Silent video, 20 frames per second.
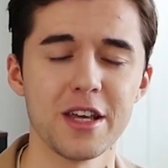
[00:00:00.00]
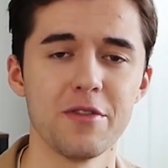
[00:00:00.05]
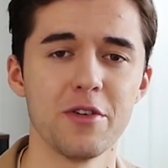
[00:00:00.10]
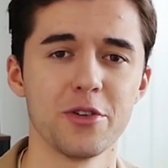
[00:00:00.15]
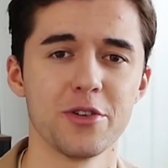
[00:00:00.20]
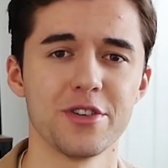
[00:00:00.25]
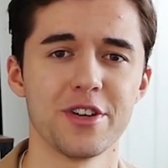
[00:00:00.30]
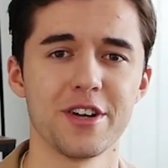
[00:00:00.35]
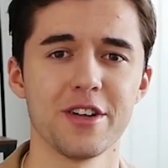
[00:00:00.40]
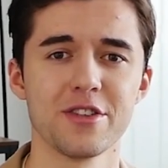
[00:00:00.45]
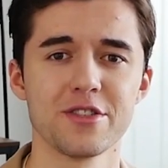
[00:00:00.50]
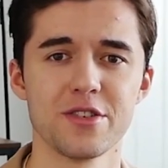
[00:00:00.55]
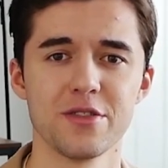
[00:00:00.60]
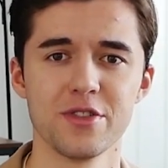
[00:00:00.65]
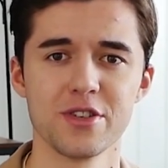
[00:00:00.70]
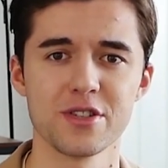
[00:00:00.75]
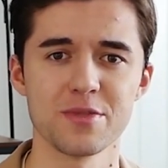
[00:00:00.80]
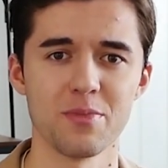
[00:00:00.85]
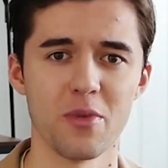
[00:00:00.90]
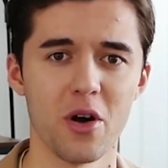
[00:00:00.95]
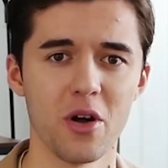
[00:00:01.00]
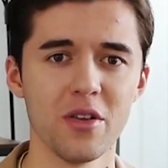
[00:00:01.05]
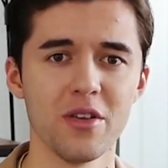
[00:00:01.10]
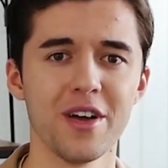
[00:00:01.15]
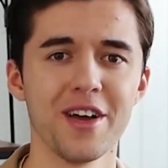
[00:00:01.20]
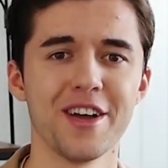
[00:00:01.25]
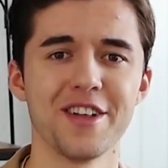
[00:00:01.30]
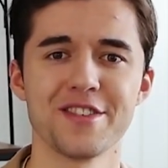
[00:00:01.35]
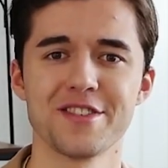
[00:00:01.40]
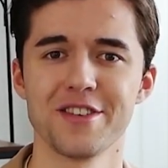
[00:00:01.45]
even on a relatively
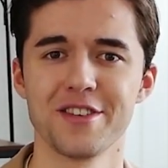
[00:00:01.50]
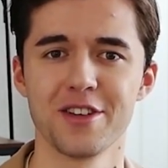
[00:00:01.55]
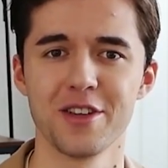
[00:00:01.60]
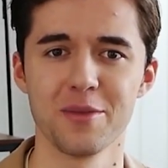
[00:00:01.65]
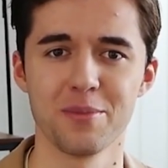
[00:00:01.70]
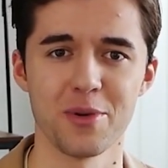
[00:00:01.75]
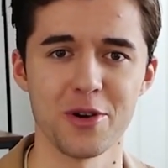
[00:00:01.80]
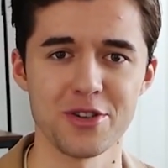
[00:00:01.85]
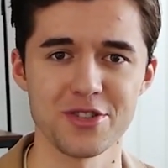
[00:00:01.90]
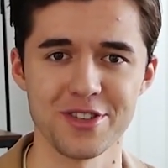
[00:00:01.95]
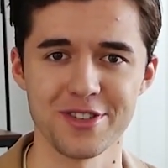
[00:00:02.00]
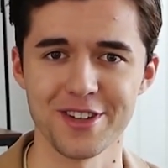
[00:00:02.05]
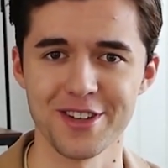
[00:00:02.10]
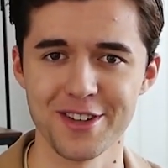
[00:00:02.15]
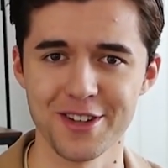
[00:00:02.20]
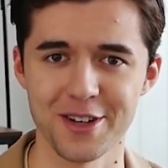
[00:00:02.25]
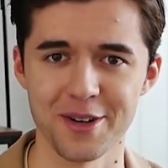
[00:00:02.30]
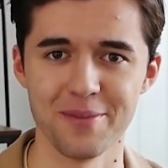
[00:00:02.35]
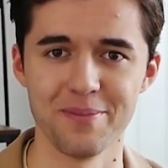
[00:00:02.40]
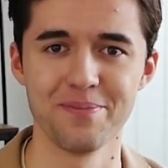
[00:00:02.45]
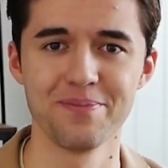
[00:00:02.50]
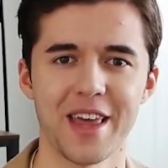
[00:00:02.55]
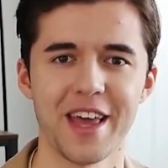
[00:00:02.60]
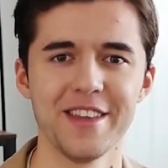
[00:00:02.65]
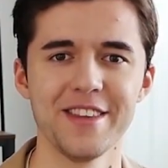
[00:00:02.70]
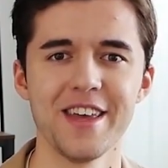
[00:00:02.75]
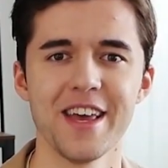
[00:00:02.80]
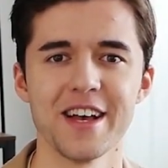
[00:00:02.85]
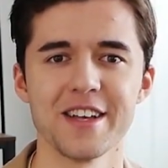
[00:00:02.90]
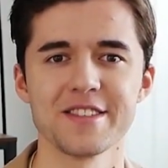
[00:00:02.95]
small and single-person income.
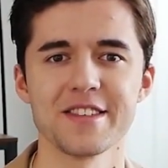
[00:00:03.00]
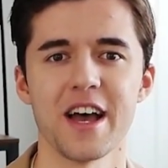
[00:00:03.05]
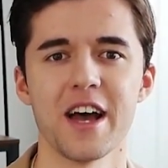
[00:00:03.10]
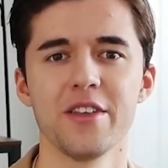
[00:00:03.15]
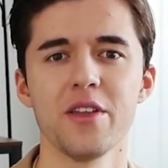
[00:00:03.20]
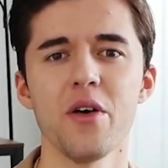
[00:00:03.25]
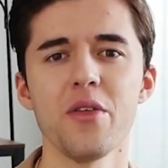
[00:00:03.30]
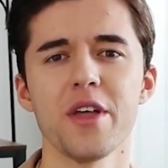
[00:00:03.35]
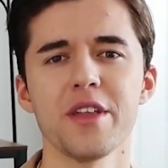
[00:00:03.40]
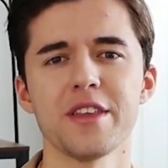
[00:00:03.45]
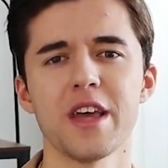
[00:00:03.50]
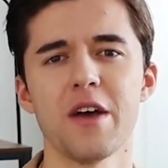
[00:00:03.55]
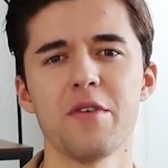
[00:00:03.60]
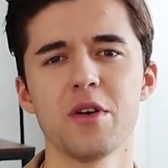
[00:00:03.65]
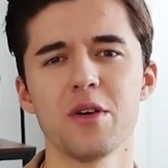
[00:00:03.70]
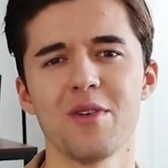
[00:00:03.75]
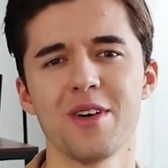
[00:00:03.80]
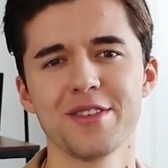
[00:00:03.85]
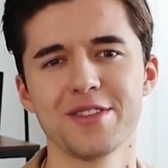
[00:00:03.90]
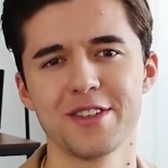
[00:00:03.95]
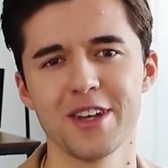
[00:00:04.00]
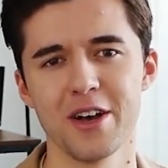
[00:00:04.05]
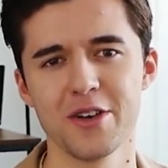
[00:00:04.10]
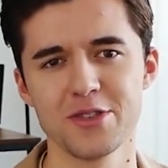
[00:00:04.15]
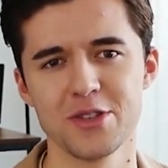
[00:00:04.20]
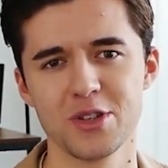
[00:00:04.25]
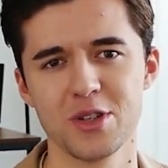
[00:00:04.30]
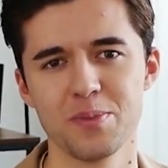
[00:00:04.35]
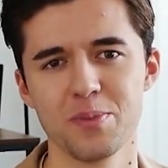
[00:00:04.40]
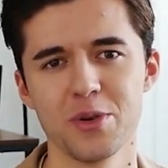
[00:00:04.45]
And yes, I know that everyone
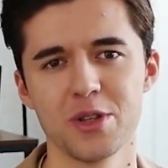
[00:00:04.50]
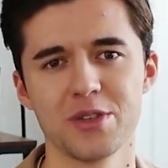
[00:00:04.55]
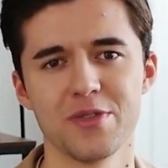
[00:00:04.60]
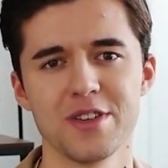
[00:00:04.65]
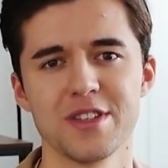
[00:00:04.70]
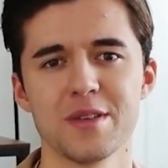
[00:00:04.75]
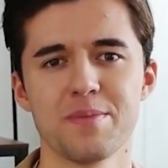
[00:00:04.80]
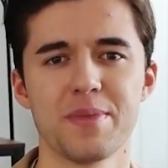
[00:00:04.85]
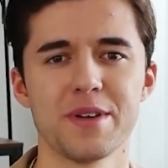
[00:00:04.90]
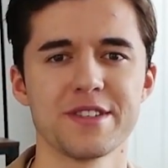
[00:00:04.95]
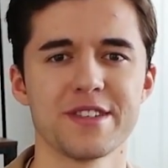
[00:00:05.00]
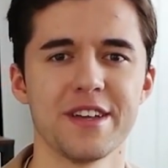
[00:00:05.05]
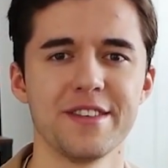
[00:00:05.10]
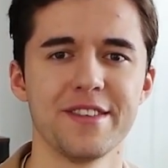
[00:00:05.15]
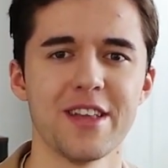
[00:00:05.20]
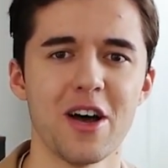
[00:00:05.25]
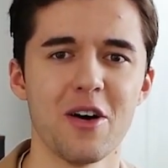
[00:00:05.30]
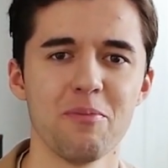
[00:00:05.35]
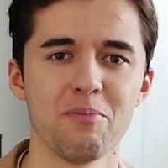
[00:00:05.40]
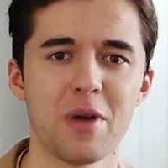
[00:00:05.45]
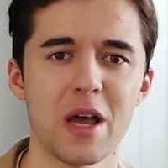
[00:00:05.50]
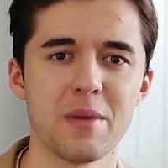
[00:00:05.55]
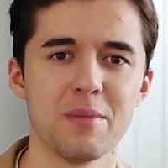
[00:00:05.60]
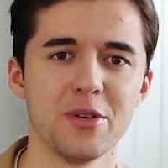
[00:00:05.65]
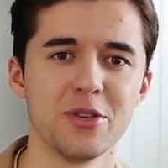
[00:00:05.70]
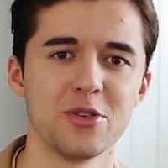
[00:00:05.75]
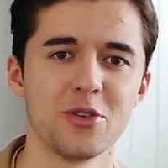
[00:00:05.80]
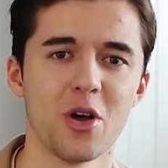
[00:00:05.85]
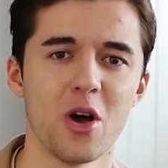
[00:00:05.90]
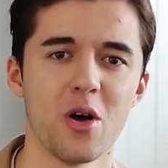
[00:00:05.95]
tells you to put 20% down
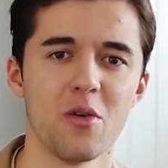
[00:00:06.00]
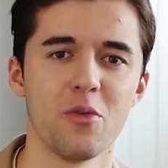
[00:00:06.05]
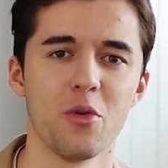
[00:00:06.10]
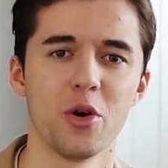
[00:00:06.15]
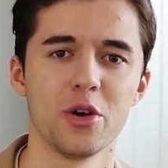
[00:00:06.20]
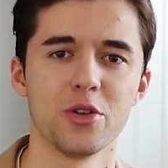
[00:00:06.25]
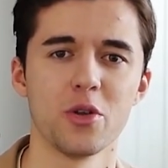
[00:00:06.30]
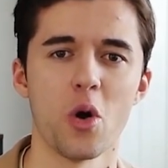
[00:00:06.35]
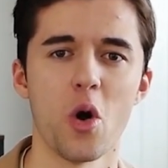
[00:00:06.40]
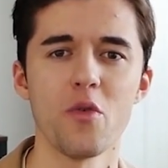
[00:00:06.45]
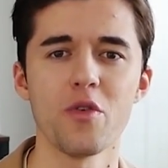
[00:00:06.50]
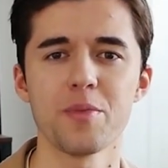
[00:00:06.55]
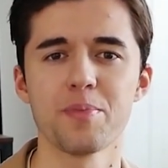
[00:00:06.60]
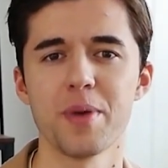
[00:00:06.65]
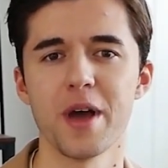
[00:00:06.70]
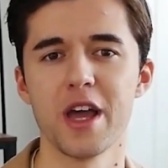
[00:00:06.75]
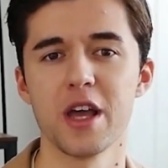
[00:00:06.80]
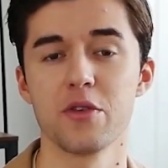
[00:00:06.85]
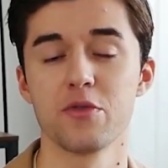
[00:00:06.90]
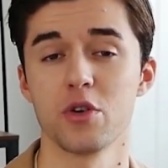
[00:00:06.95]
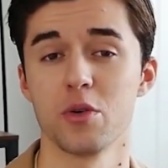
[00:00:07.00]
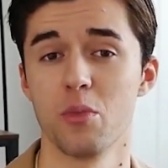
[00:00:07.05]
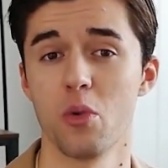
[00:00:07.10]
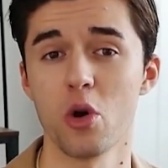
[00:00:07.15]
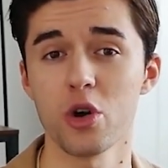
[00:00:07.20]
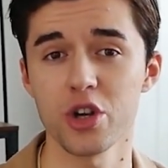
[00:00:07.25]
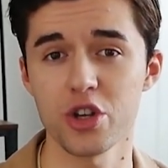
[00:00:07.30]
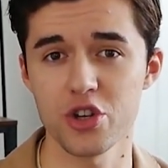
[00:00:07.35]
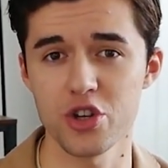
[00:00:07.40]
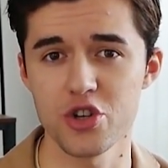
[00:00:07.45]
payment to avoid overpaying for
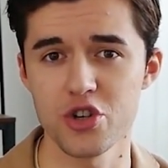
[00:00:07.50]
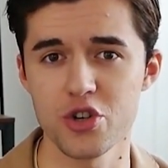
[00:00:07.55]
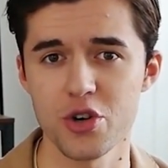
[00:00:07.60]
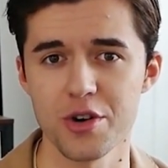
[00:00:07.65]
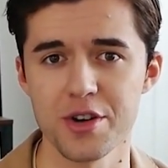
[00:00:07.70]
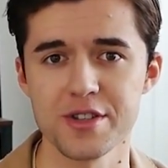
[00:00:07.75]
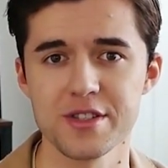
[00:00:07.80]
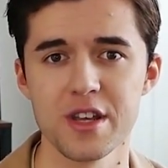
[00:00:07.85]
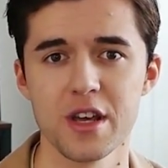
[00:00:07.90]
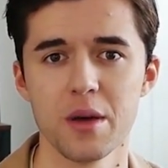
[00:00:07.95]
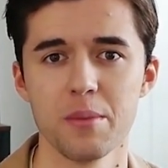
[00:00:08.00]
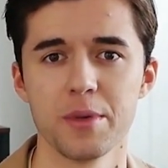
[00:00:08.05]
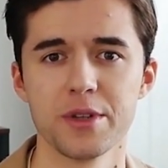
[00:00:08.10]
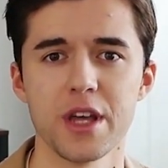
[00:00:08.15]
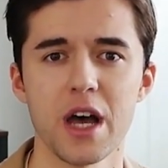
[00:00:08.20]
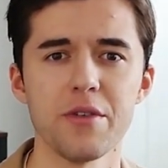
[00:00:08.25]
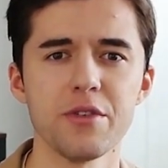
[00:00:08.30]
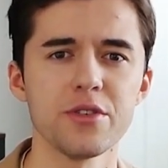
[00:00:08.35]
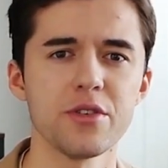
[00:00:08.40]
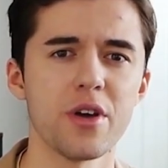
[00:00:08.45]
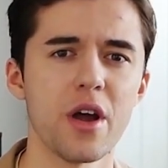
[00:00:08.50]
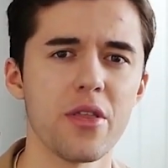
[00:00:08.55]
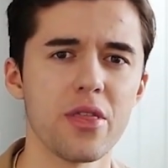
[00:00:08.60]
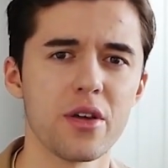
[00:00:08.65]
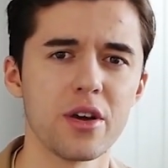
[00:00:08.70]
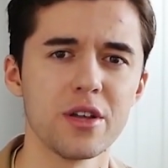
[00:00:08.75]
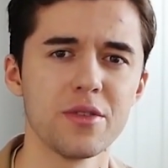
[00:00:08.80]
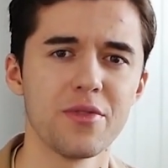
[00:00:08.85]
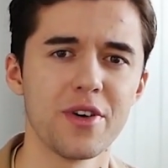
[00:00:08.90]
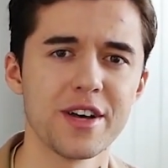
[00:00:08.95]
mortgage insurance, but I would
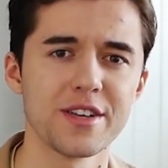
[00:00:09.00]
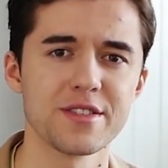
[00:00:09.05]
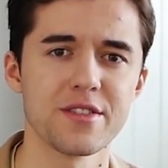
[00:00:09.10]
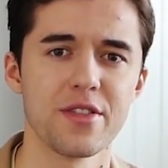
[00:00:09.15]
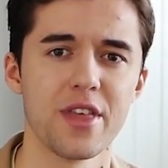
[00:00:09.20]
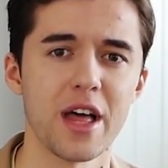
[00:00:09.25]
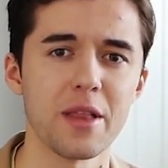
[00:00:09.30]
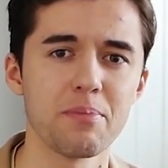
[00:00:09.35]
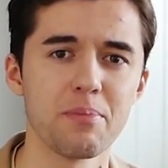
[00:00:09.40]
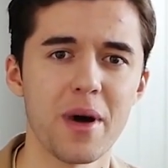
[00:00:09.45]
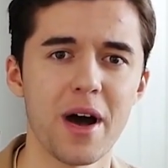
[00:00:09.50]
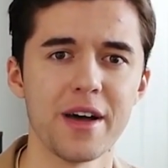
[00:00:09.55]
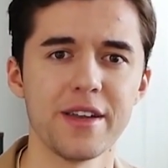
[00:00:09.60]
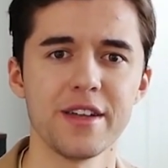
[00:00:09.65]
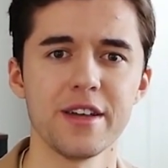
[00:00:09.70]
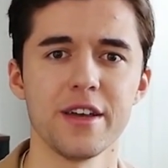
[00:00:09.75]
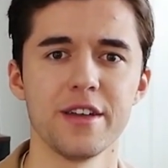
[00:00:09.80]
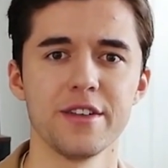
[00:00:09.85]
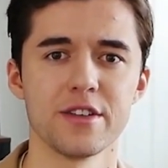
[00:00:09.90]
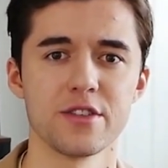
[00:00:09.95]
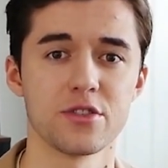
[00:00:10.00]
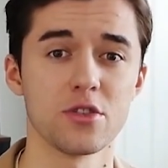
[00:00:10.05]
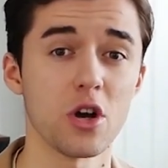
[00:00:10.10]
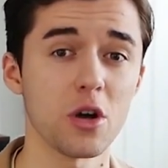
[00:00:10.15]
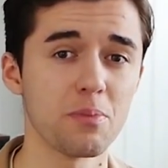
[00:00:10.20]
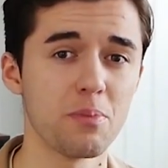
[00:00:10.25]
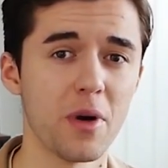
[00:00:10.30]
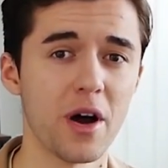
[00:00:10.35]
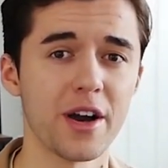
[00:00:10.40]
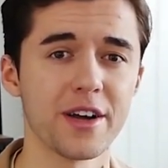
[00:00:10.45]
rather invest that money in a
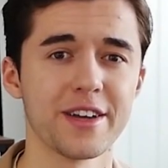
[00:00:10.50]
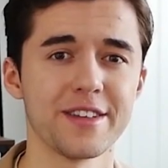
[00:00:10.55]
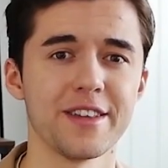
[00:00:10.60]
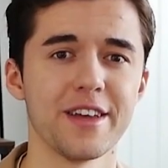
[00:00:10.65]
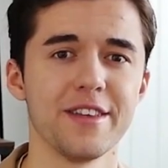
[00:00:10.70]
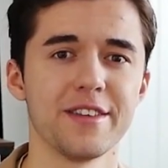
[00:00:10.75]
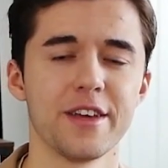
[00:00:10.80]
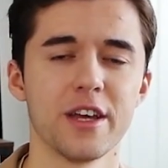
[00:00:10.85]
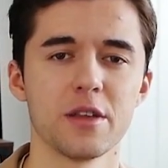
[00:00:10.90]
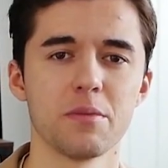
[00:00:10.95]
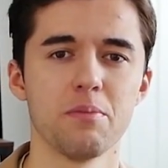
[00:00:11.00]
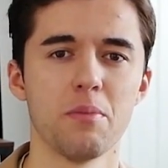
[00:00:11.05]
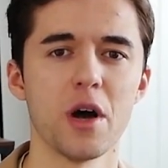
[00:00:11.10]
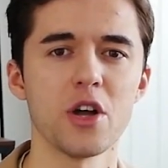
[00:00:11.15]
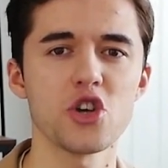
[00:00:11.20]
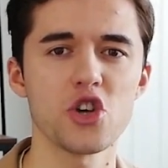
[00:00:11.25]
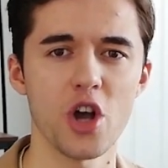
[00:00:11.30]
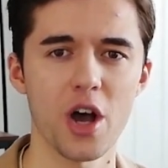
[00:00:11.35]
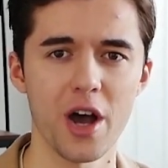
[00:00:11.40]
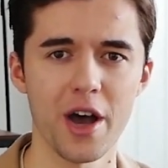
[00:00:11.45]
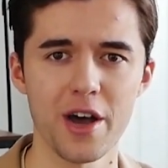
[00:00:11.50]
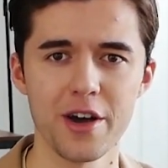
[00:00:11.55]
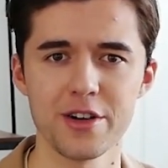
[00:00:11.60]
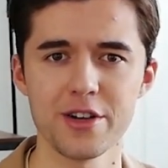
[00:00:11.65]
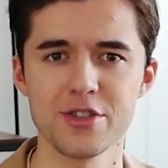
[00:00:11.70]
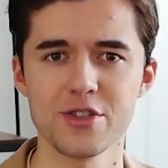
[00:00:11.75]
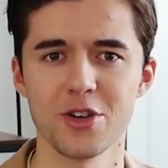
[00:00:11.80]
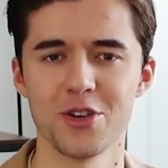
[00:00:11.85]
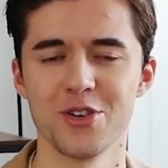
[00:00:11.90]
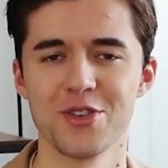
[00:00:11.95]
stock market and get much higher
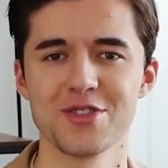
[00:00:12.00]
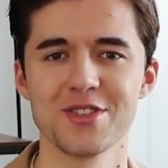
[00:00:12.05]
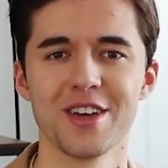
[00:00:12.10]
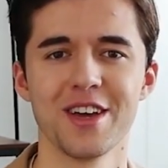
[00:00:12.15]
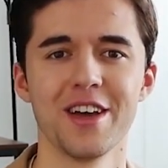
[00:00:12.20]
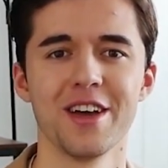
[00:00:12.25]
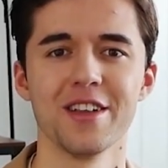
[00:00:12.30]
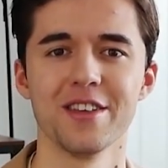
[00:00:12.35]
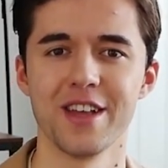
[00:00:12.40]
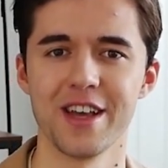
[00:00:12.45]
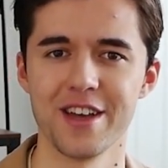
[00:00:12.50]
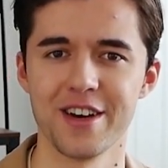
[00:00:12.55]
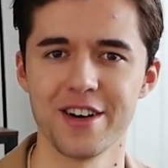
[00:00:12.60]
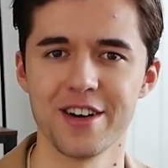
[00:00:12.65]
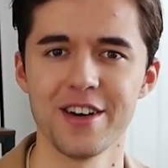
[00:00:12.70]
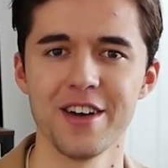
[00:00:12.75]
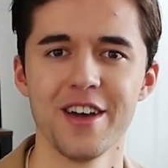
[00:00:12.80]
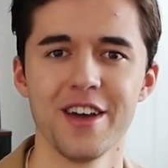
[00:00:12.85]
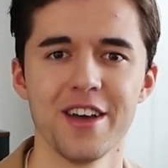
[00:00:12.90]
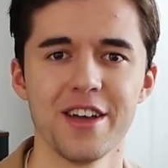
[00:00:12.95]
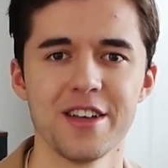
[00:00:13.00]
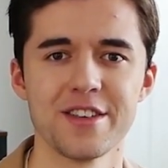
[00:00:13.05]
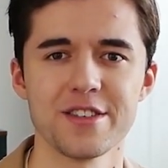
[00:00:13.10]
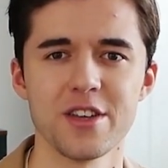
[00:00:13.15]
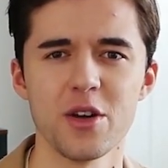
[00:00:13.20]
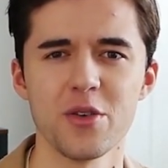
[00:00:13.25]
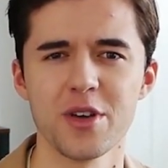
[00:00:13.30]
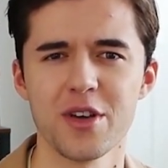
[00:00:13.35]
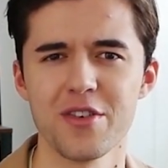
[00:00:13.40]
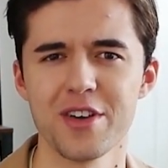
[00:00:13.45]
returns later
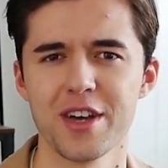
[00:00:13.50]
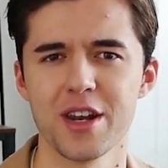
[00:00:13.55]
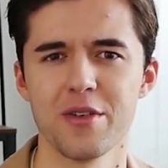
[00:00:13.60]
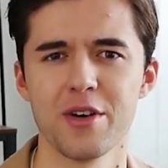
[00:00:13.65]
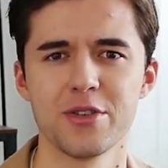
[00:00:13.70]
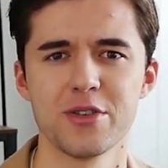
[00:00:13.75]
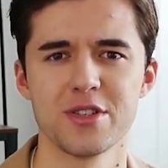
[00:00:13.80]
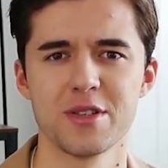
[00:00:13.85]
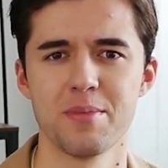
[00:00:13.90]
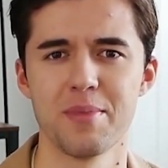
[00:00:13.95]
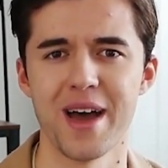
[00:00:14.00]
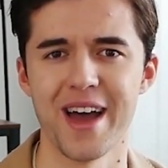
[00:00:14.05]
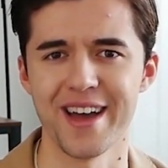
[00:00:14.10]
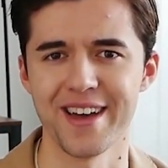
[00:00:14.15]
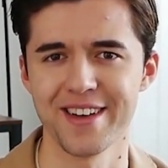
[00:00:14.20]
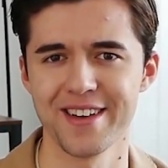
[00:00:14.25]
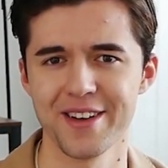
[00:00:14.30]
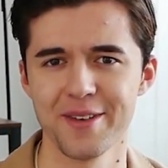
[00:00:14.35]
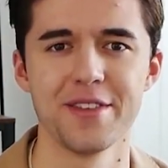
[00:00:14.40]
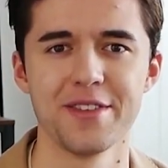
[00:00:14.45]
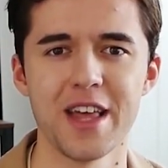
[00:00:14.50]
instead of giving it away to the bank.